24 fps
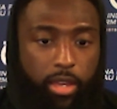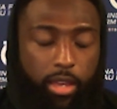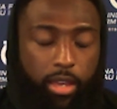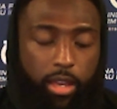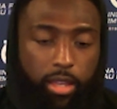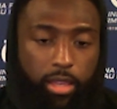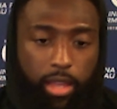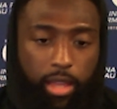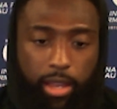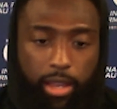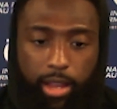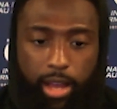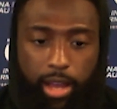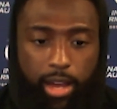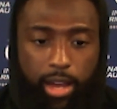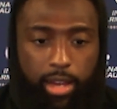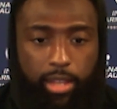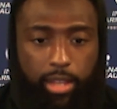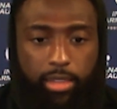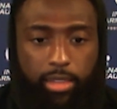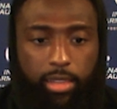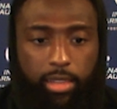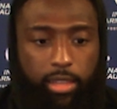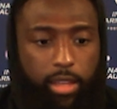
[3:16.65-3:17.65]
Like
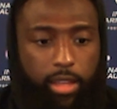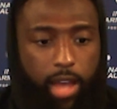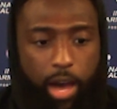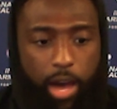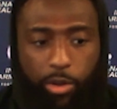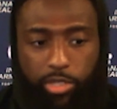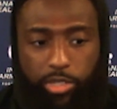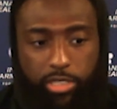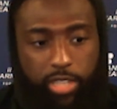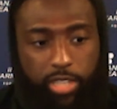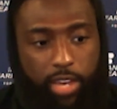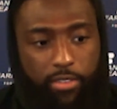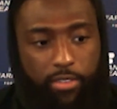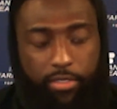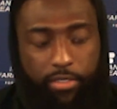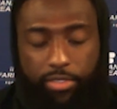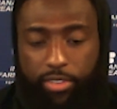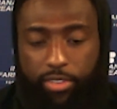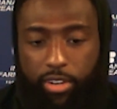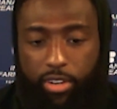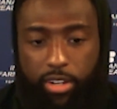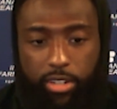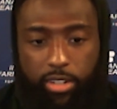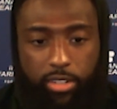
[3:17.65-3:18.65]
I, I was just having
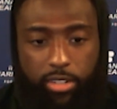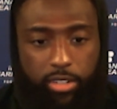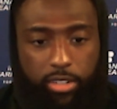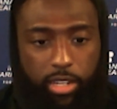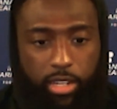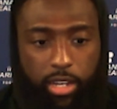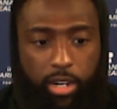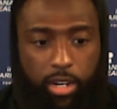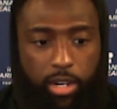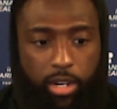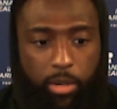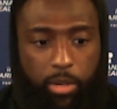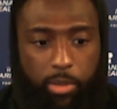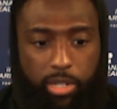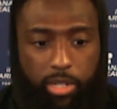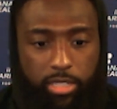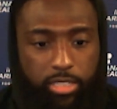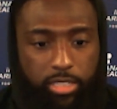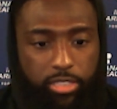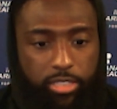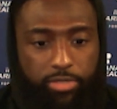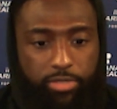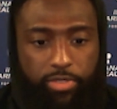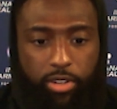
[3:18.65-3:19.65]
fun, um, and it
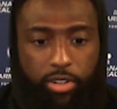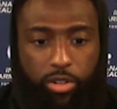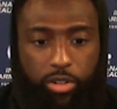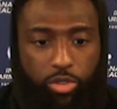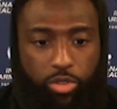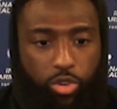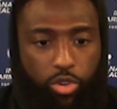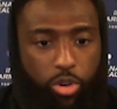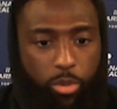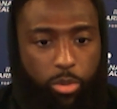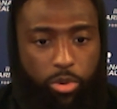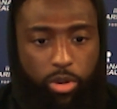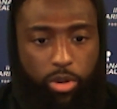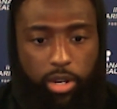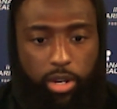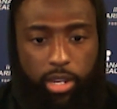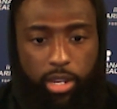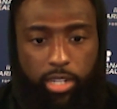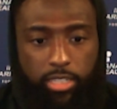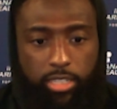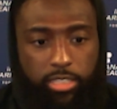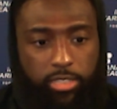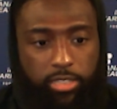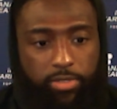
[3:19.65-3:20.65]
just felt normal again. It
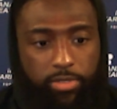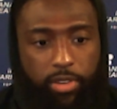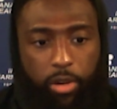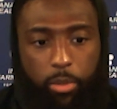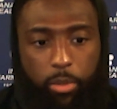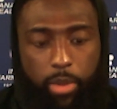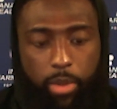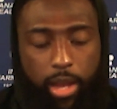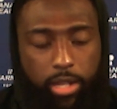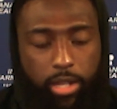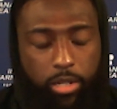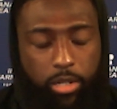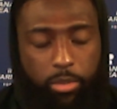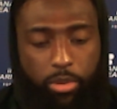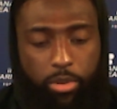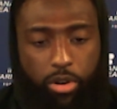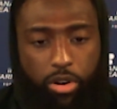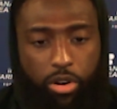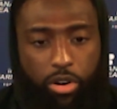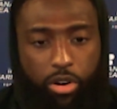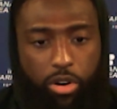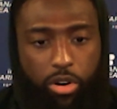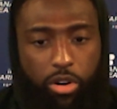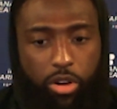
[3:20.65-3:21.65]
just felt back to
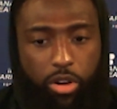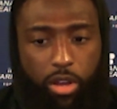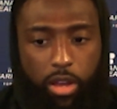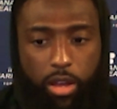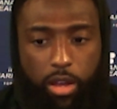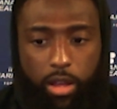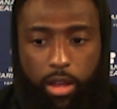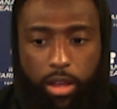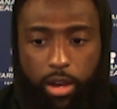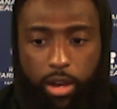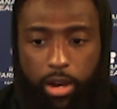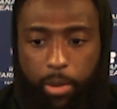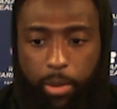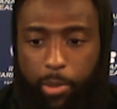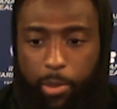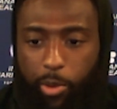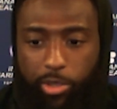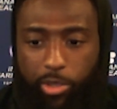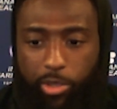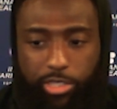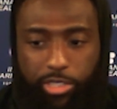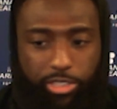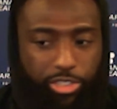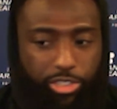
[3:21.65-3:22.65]
ball. Um, I
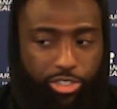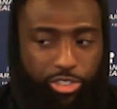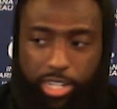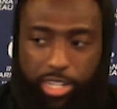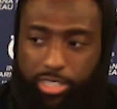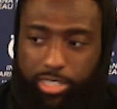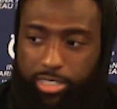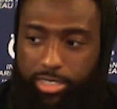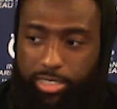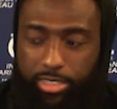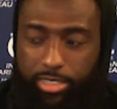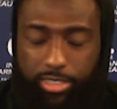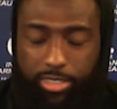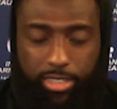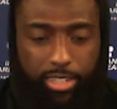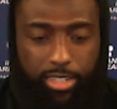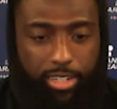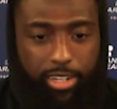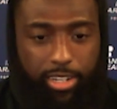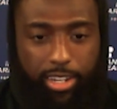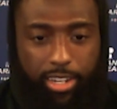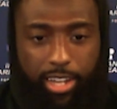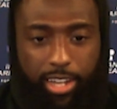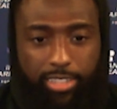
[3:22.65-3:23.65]
wasn't stressing, and
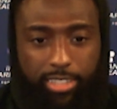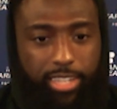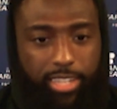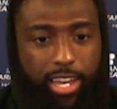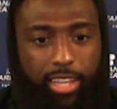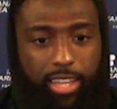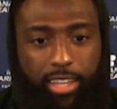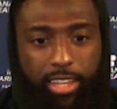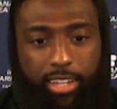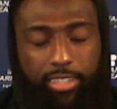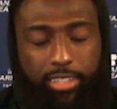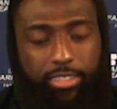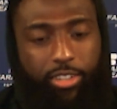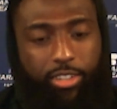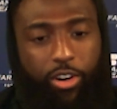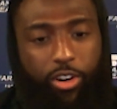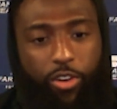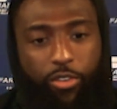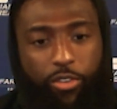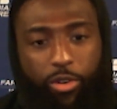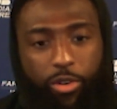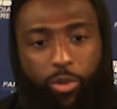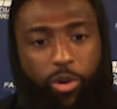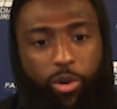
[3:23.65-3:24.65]
I just had like this
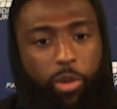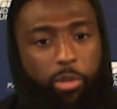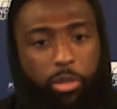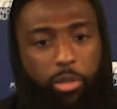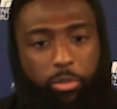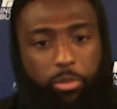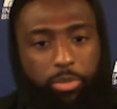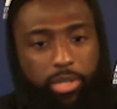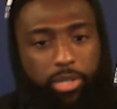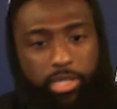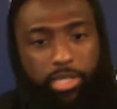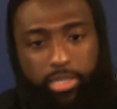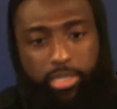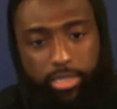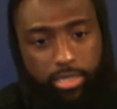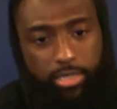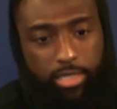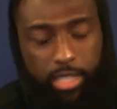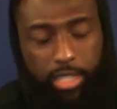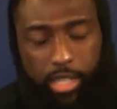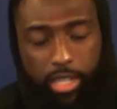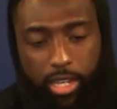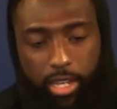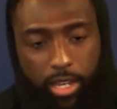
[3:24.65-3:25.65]
overwhelming peace
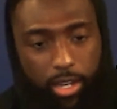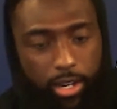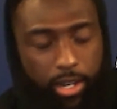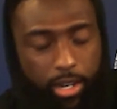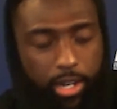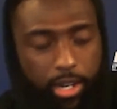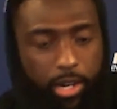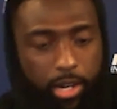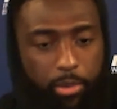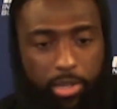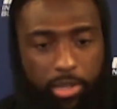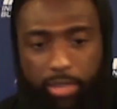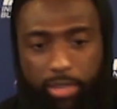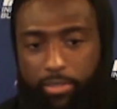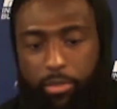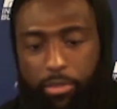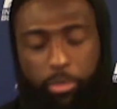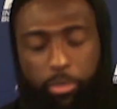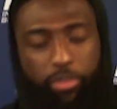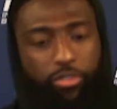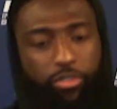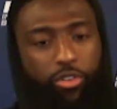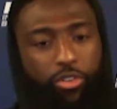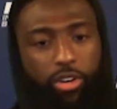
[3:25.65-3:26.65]
um, even
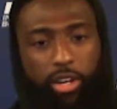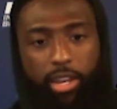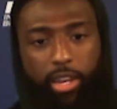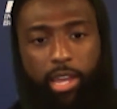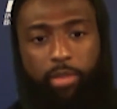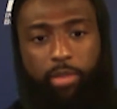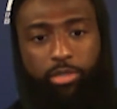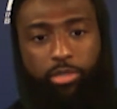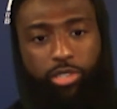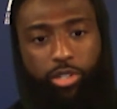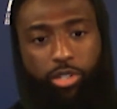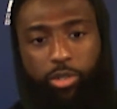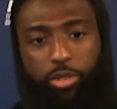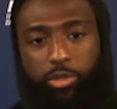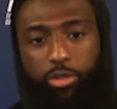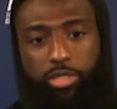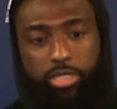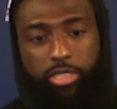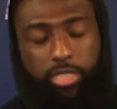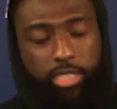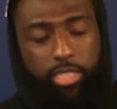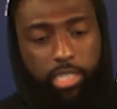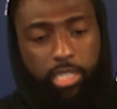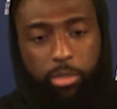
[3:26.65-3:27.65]
before the game. So it was just
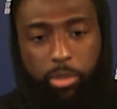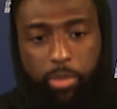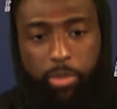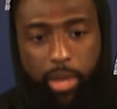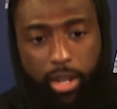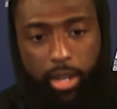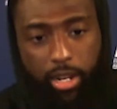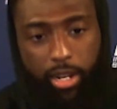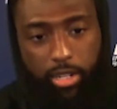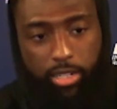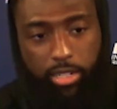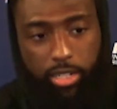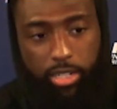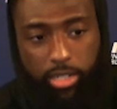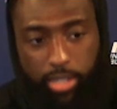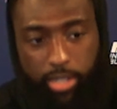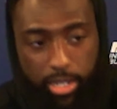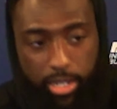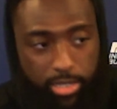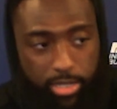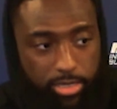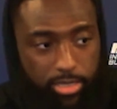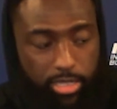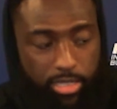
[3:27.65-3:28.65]
good to be back out there.
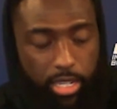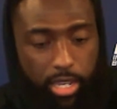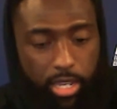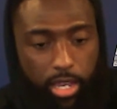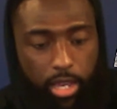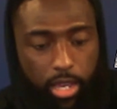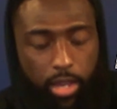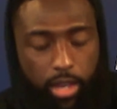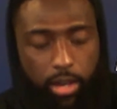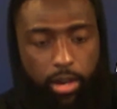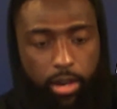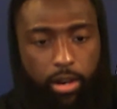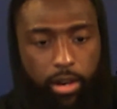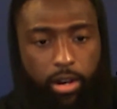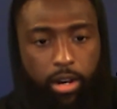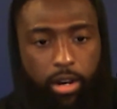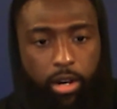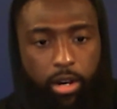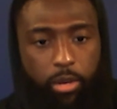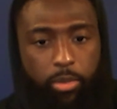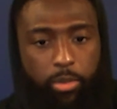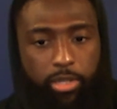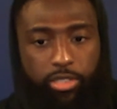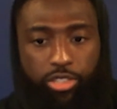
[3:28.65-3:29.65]
Yes, um,
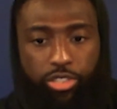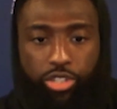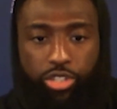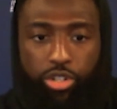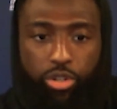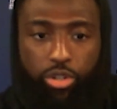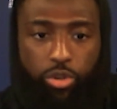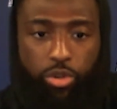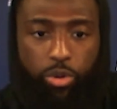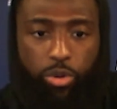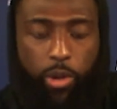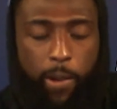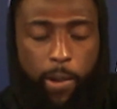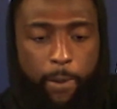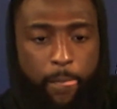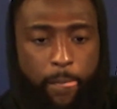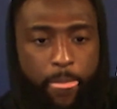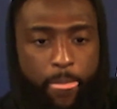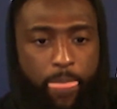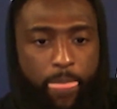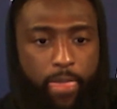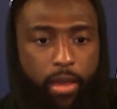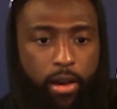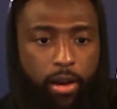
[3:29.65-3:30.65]
and two,
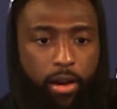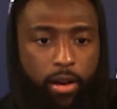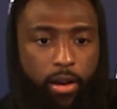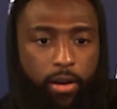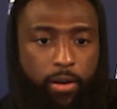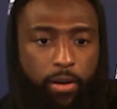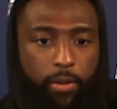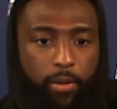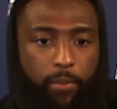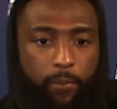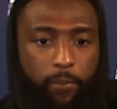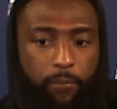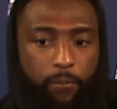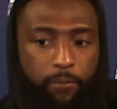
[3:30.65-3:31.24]
um,